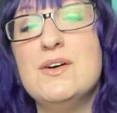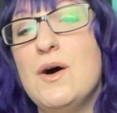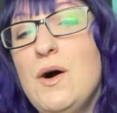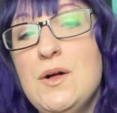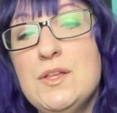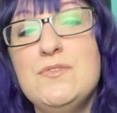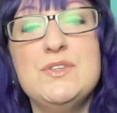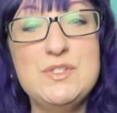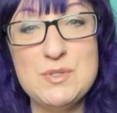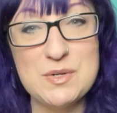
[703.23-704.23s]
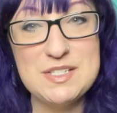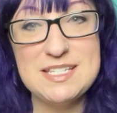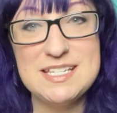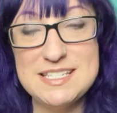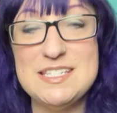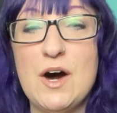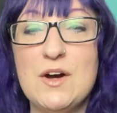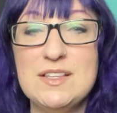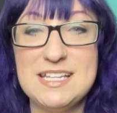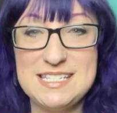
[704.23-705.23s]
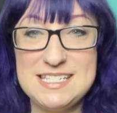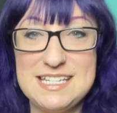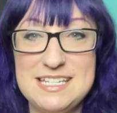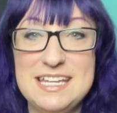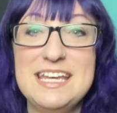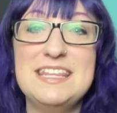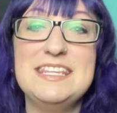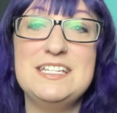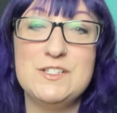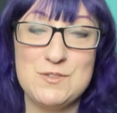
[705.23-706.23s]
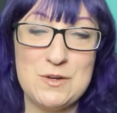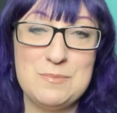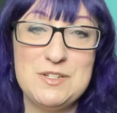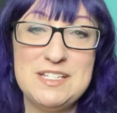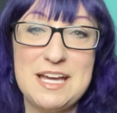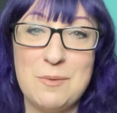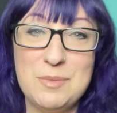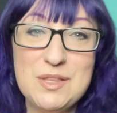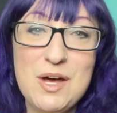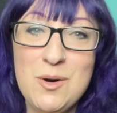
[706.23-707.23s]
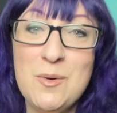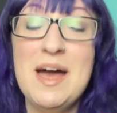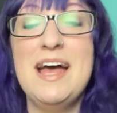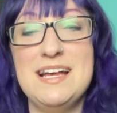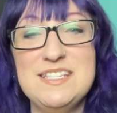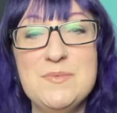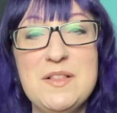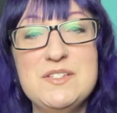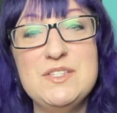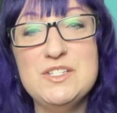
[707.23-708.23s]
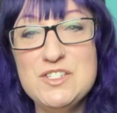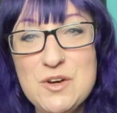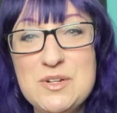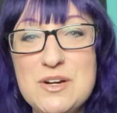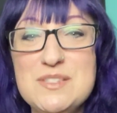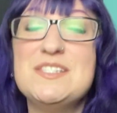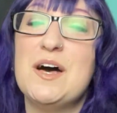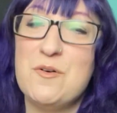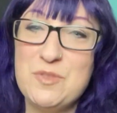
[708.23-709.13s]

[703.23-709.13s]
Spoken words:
all of the sources are listed in the description down below, as well as the show notes of the